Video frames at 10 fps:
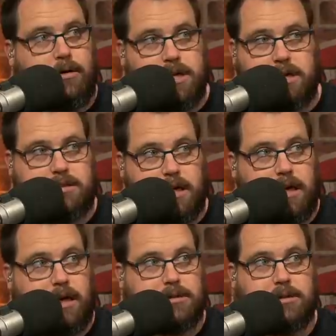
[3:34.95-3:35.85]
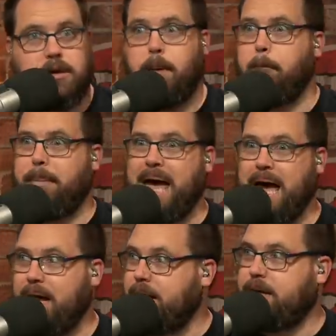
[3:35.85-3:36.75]
know, it's not to say he's
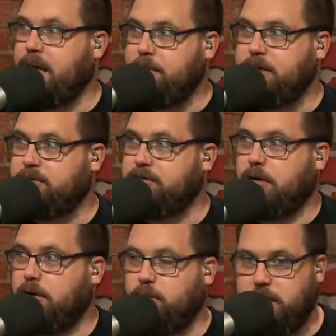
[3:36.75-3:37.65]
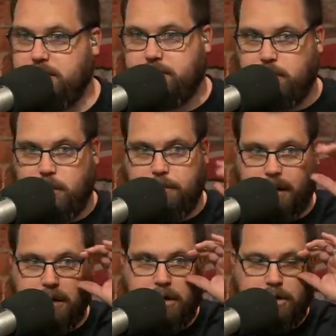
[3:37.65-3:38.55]
bad and can't be started with Tua,
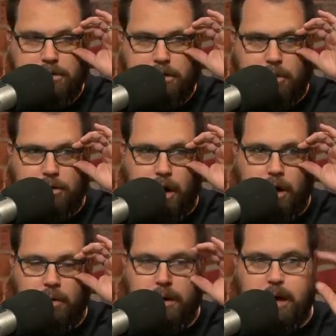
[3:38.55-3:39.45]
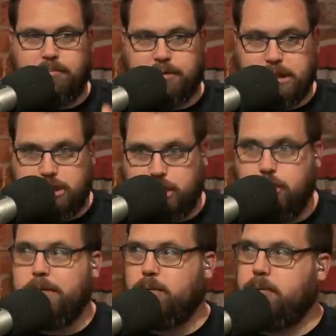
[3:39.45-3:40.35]
but you don't know, and I
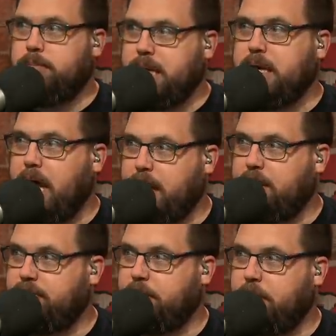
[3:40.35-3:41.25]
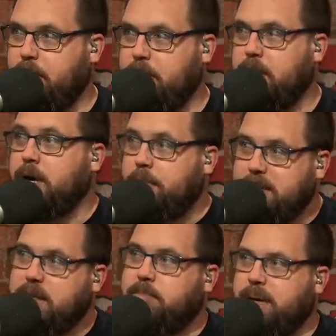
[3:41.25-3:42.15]
presume it will be a negative for Parker.
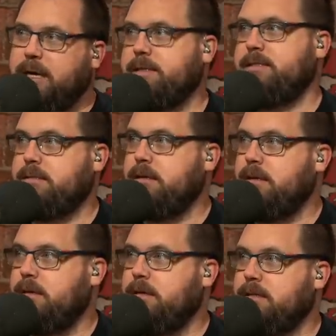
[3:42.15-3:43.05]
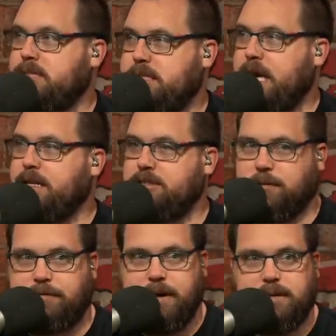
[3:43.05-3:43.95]
But the biggest sadness
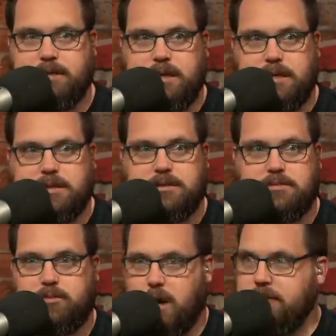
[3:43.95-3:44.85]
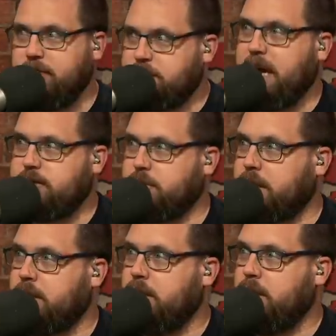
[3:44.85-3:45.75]
for fantasy is Ryan
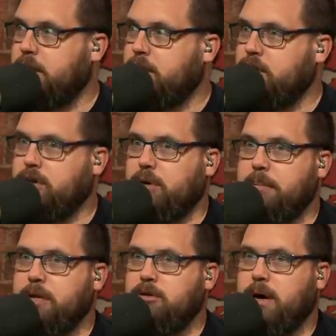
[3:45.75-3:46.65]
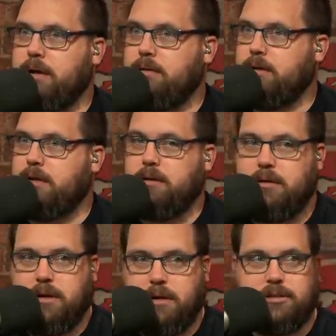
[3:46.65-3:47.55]
Fitzpatrick. Yeah. You, I mean, you had a
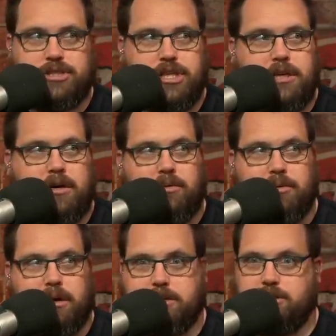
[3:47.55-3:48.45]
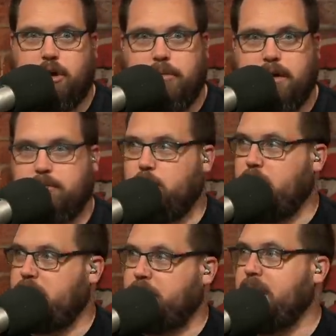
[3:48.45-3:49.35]
little uh, cheat code there because nobody ever
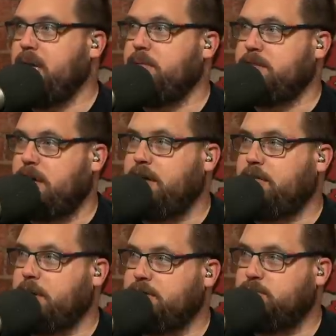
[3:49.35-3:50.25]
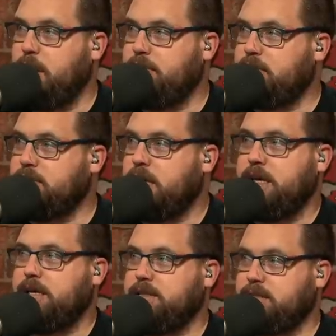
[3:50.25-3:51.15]
wanted to play him. He's on everybody's waivers.
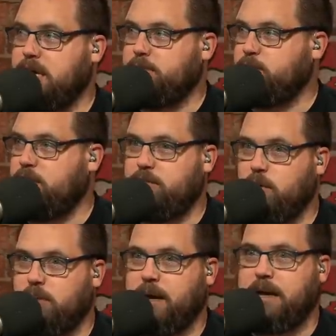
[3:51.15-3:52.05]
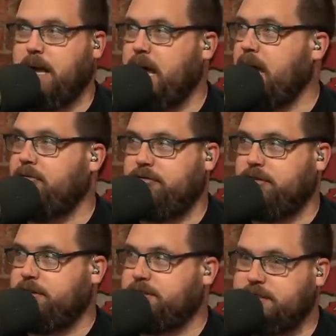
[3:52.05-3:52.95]
He's a top 12 quarterback
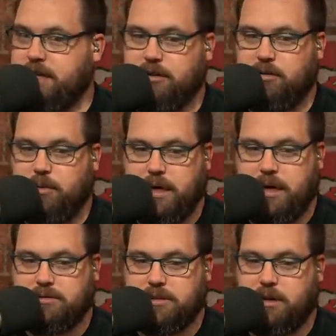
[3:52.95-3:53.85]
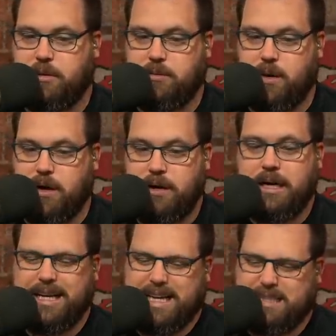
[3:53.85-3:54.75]
every single week outside of week one.
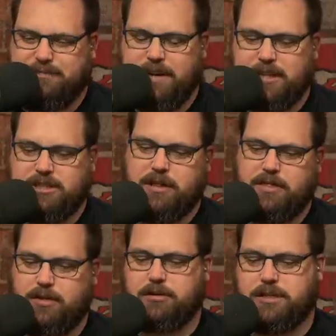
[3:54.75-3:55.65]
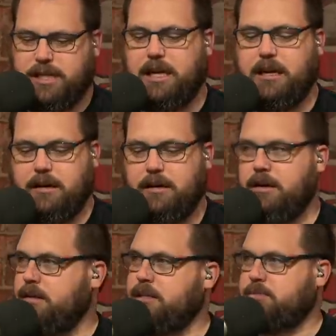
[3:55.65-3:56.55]
I guess he finished at 13
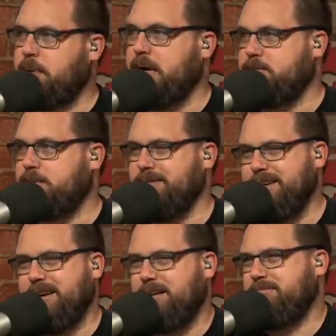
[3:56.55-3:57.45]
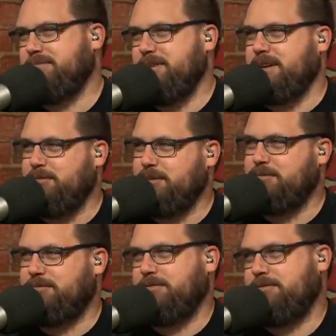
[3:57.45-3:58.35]
yeah, this past week. yeah, fine. yeah that's we'll
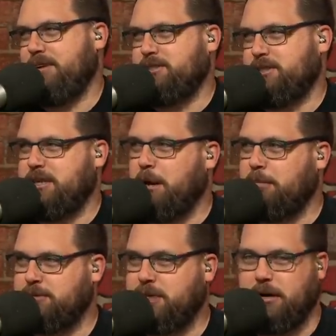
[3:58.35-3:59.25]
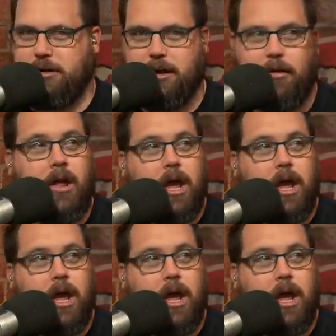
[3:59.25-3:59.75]
fine. fudge the numbers there a little.